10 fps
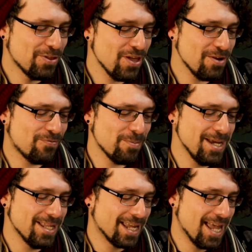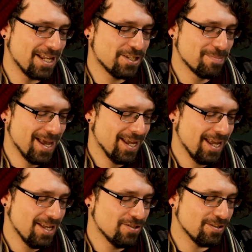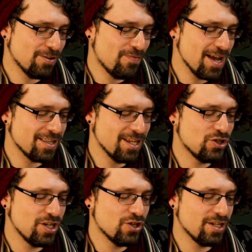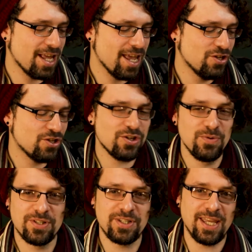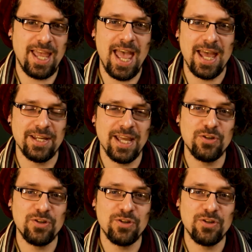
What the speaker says: The thing for me that gets me is not the fact that he shoots the kid.